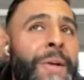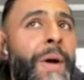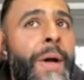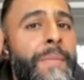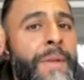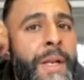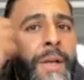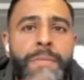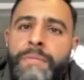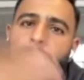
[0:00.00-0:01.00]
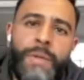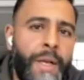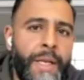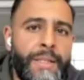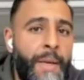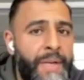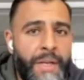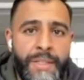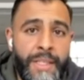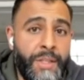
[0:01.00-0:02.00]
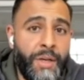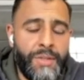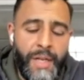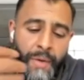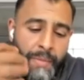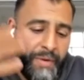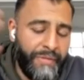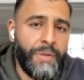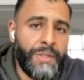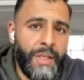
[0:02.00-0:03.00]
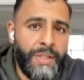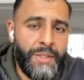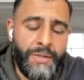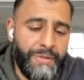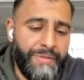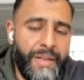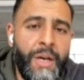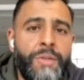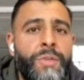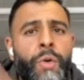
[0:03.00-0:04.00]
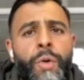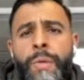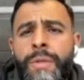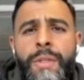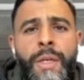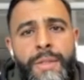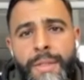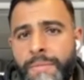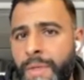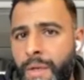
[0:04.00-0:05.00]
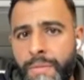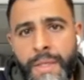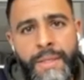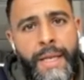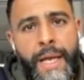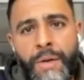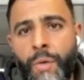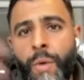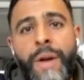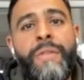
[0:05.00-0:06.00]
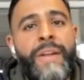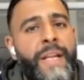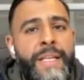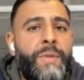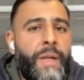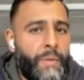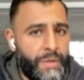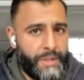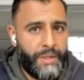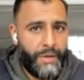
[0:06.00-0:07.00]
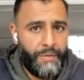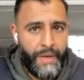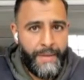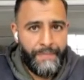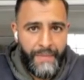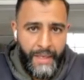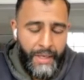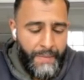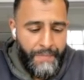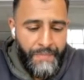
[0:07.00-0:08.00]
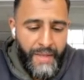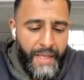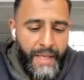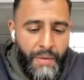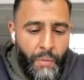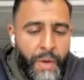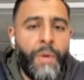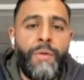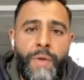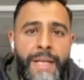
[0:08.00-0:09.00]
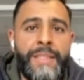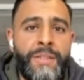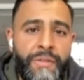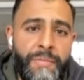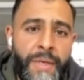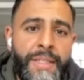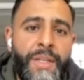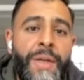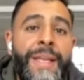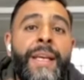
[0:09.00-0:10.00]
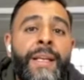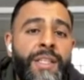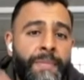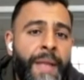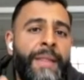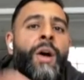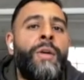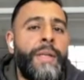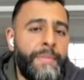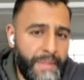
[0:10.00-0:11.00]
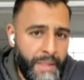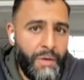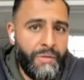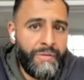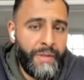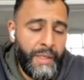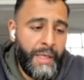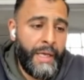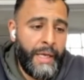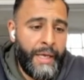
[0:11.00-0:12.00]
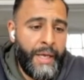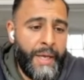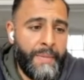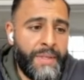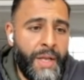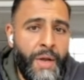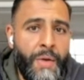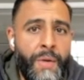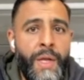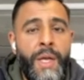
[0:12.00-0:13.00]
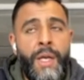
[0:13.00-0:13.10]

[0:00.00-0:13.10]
to, go down to, he goes down to the Arsenal anyway, but if he wants to go to do something else, or he wants to go to, Disneyland or wherever it is that he wants to do, right? We want to raise enough money so he can spend that on himself. So